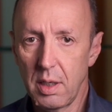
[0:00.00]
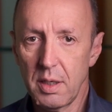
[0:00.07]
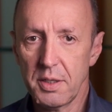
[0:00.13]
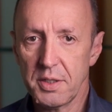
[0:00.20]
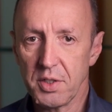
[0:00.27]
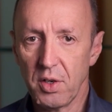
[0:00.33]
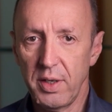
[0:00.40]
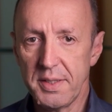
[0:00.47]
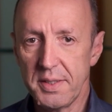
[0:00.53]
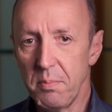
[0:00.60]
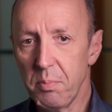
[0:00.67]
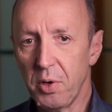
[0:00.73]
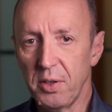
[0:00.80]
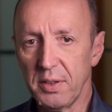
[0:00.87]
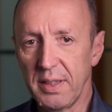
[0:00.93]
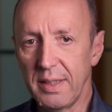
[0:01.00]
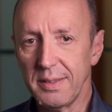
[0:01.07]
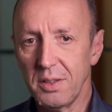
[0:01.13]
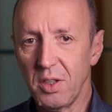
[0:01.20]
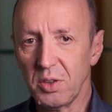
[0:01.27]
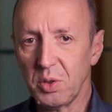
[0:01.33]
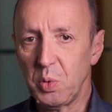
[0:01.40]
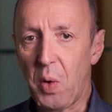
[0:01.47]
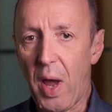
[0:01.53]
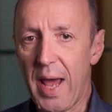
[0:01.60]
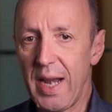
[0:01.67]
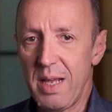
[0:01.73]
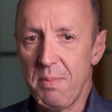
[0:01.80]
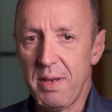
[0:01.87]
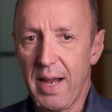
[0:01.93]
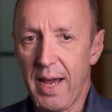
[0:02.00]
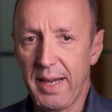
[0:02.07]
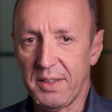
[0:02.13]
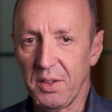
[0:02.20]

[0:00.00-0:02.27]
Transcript: So it's important not to eliminate